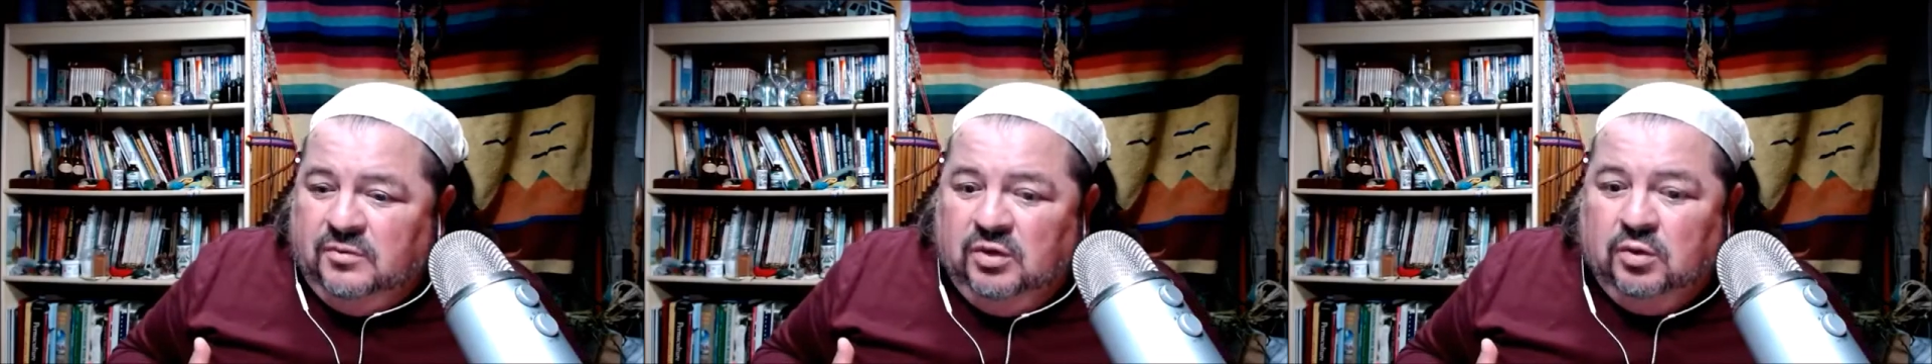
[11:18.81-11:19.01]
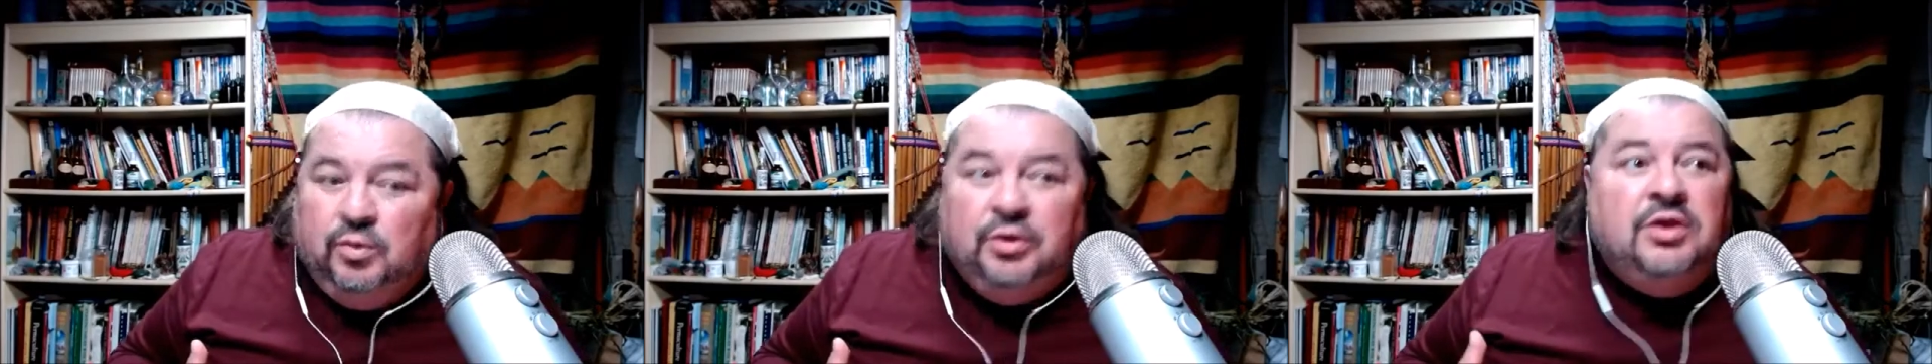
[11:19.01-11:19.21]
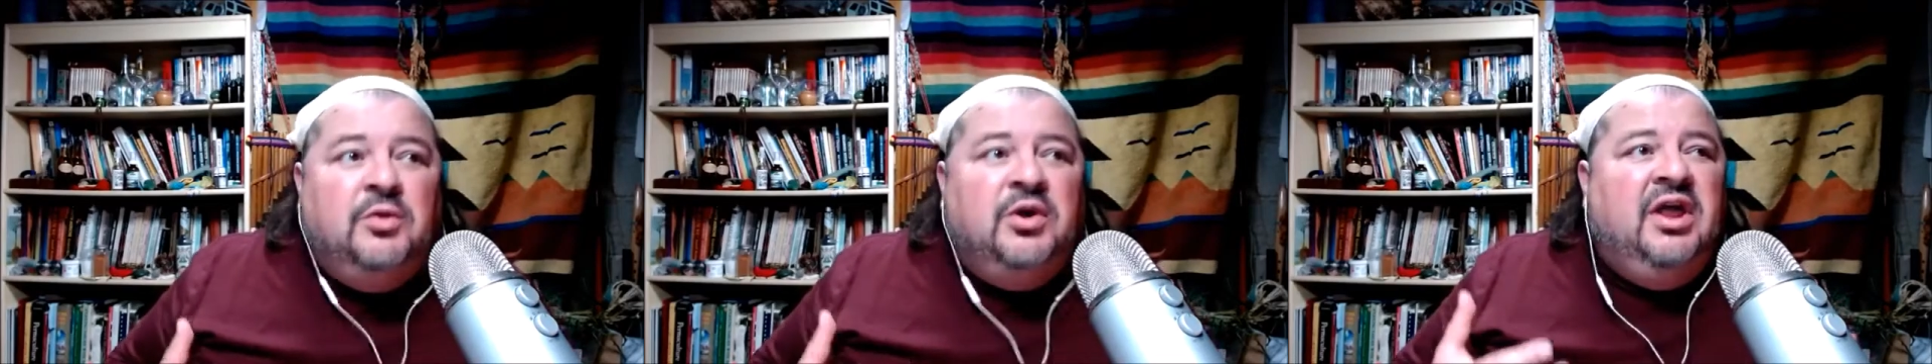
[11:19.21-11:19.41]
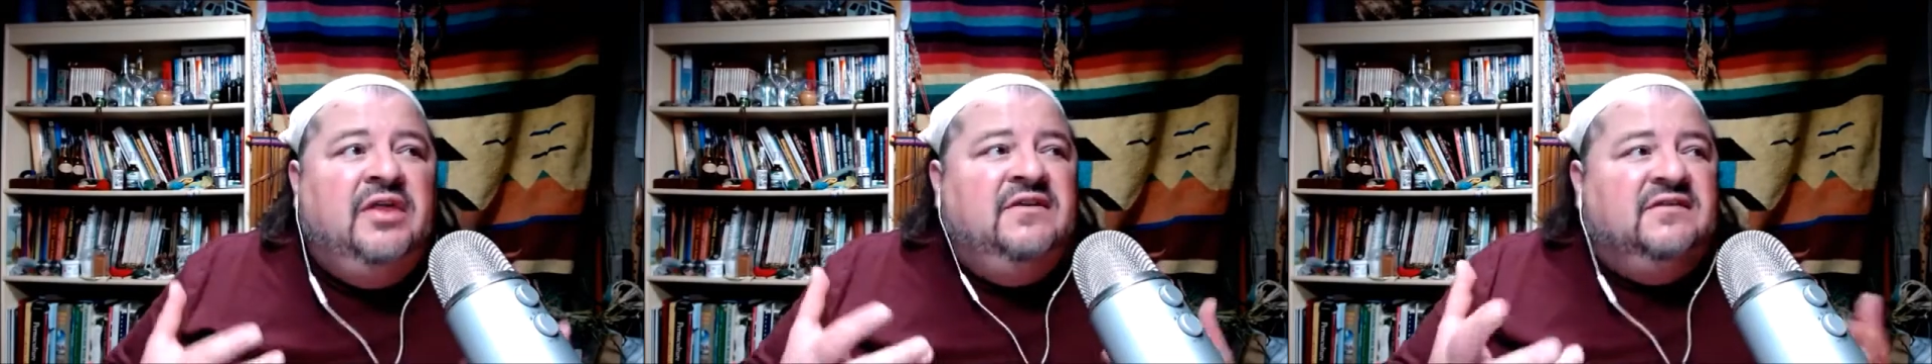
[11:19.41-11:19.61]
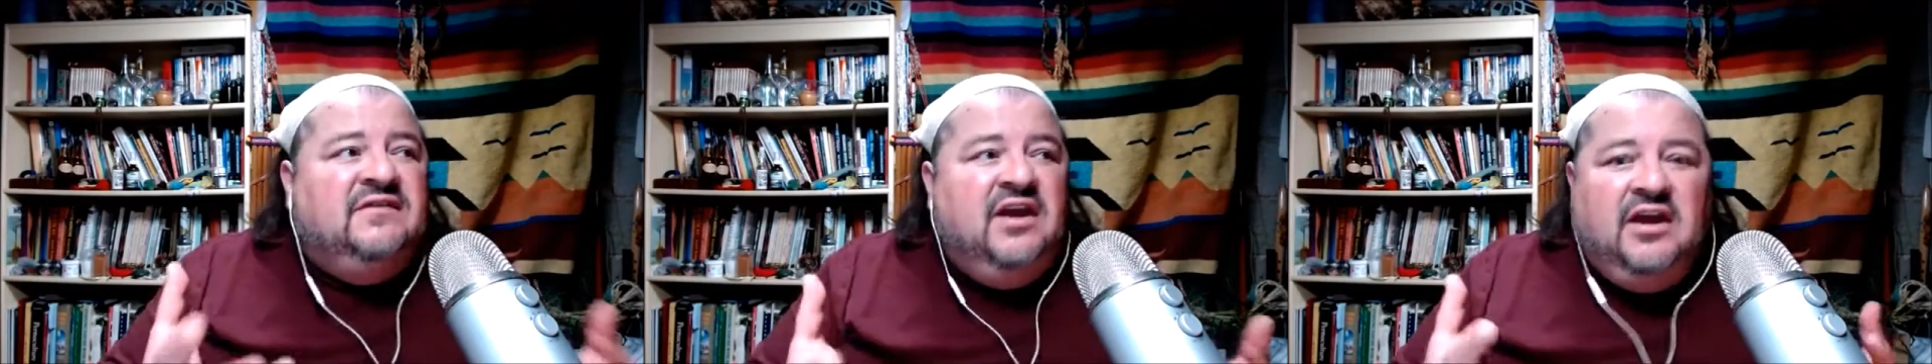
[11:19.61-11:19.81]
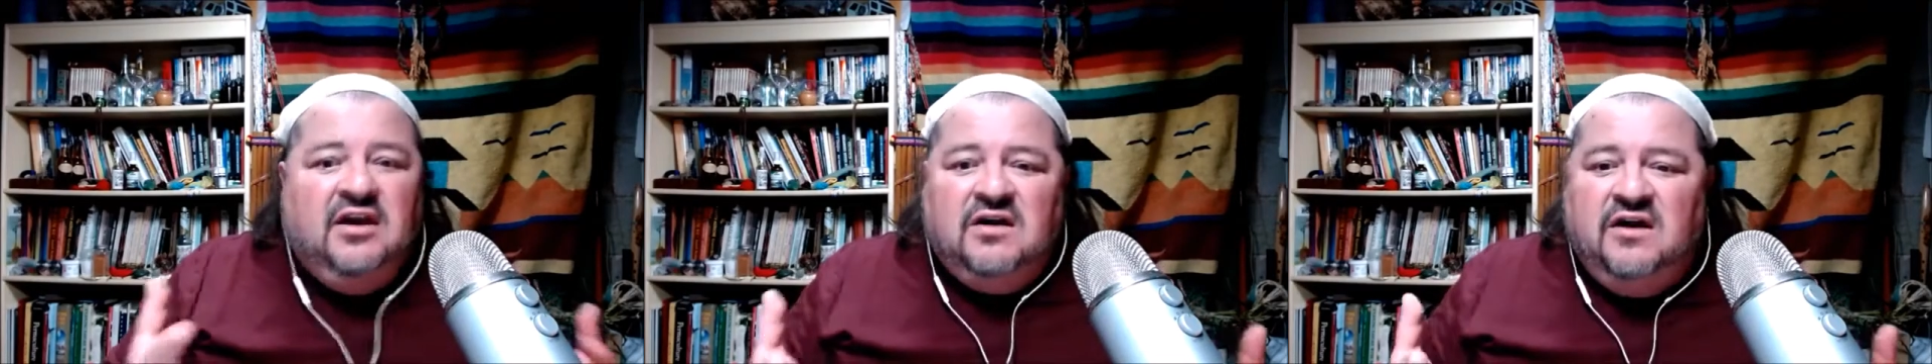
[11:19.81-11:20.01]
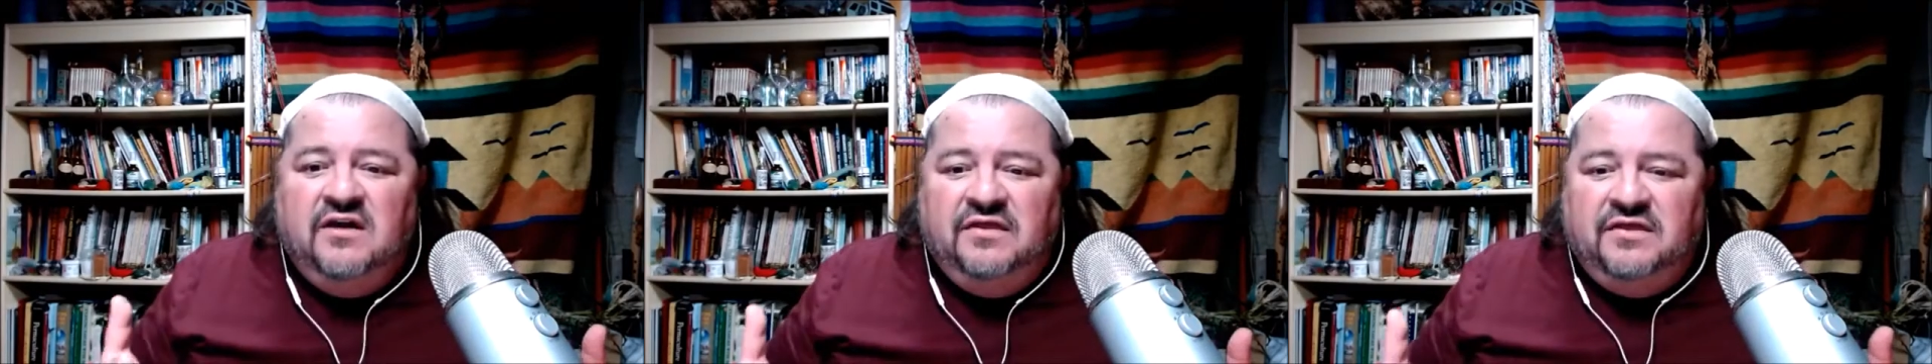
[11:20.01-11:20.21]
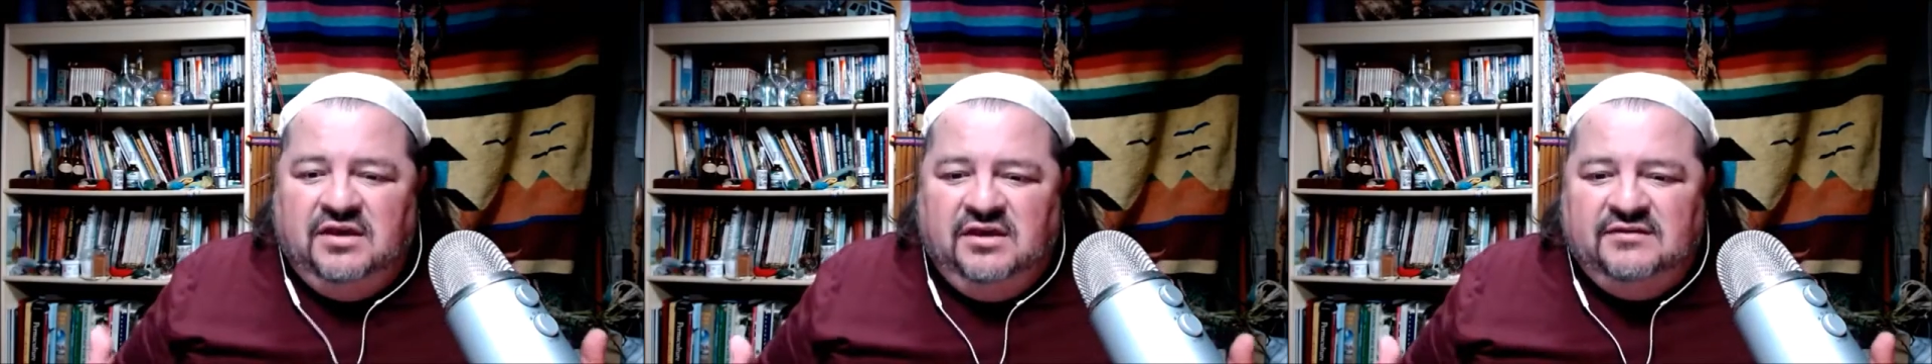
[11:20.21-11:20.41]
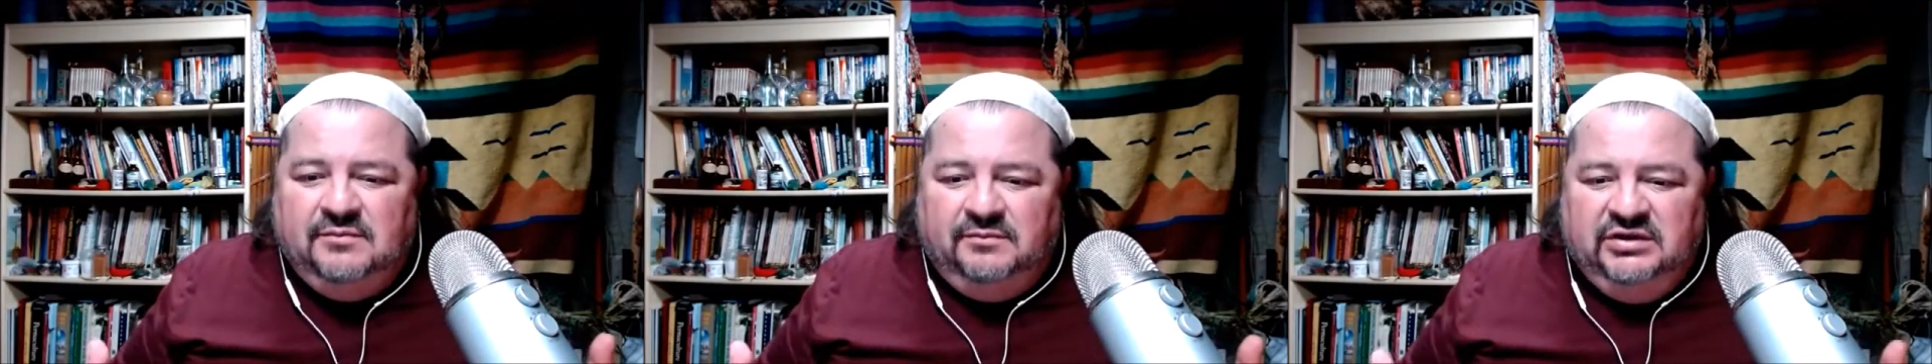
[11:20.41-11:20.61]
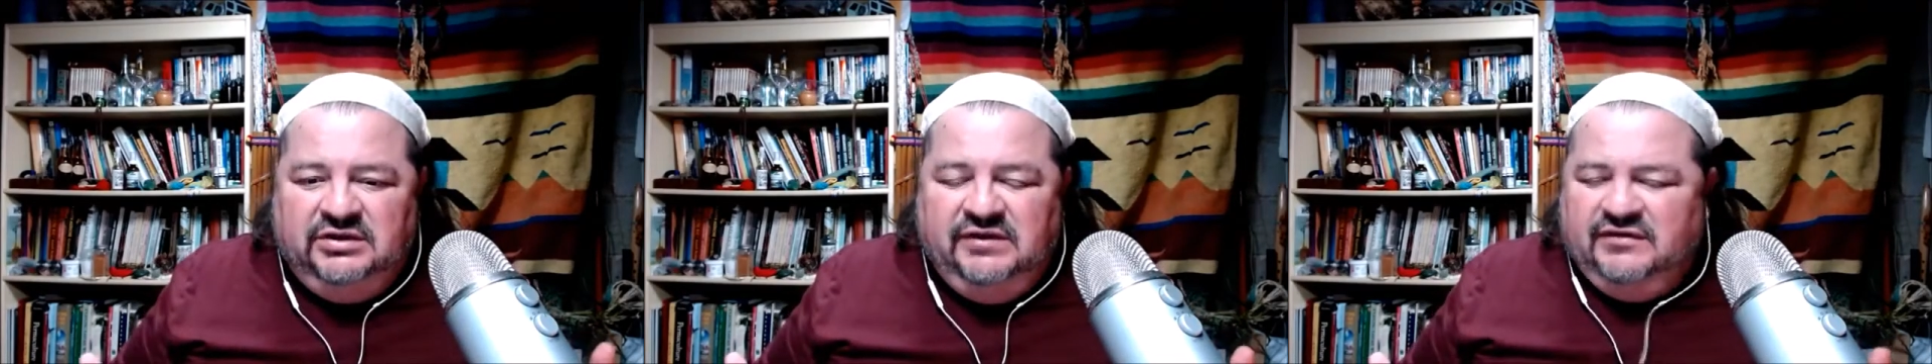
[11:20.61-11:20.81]
We're the one that take on things and
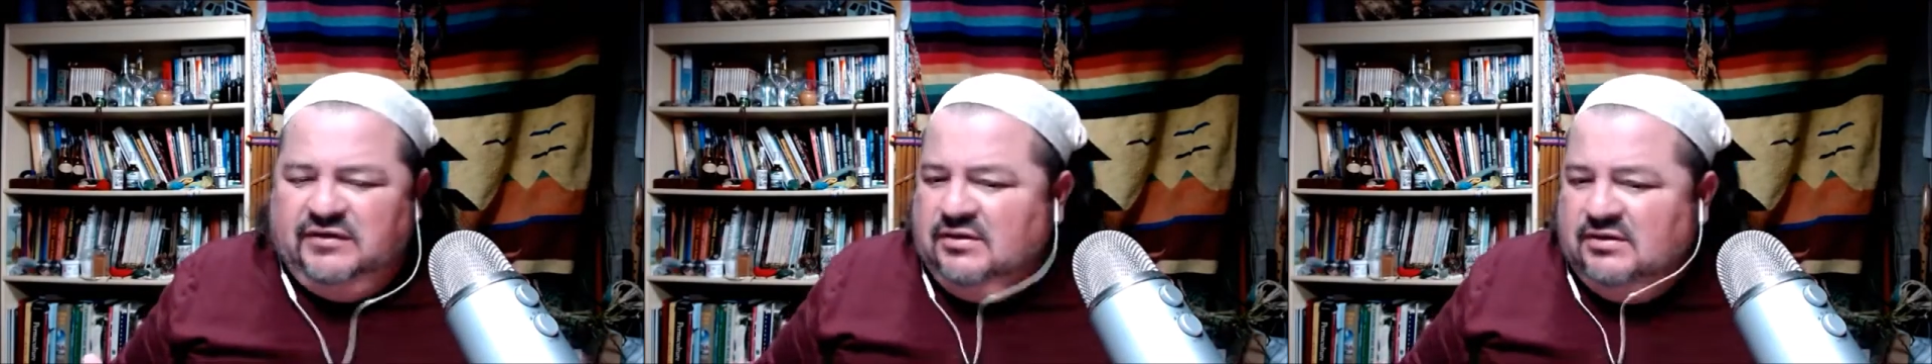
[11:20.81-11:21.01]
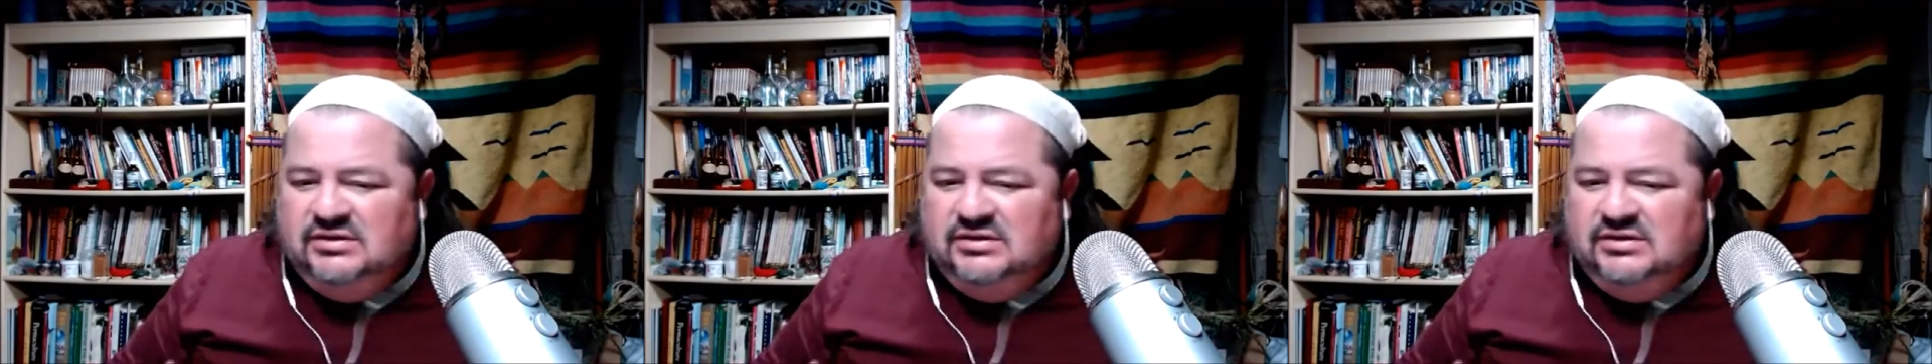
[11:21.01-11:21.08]
beliefs.